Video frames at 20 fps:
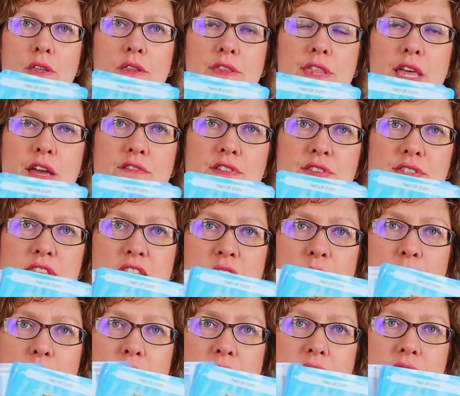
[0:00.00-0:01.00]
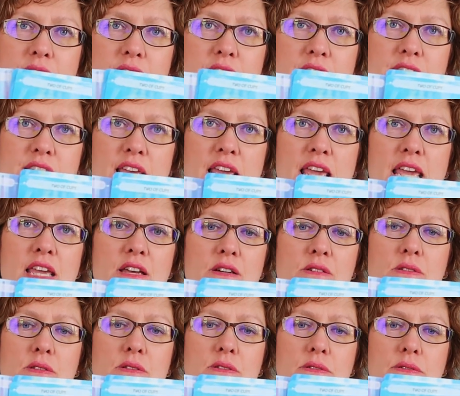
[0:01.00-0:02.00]
there is the ability to
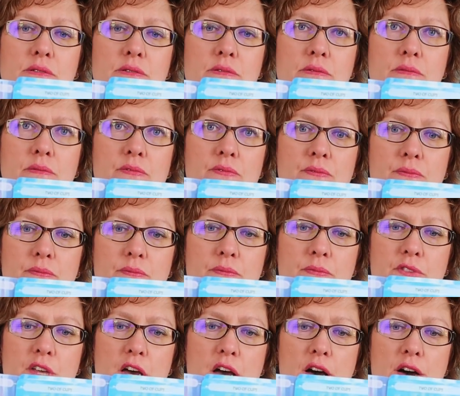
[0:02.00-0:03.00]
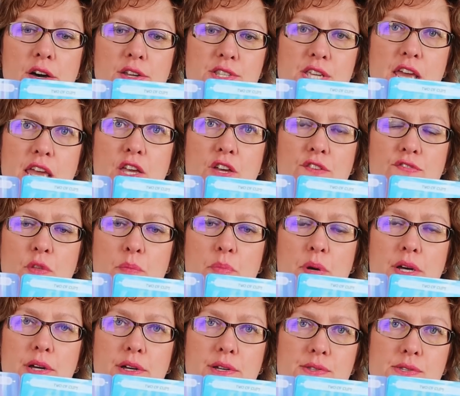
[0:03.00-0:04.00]
heal the heartache of the
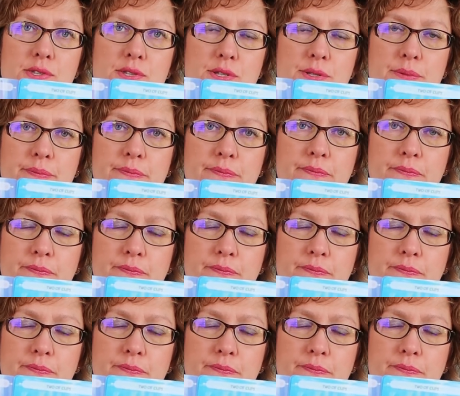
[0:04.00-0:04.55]
past.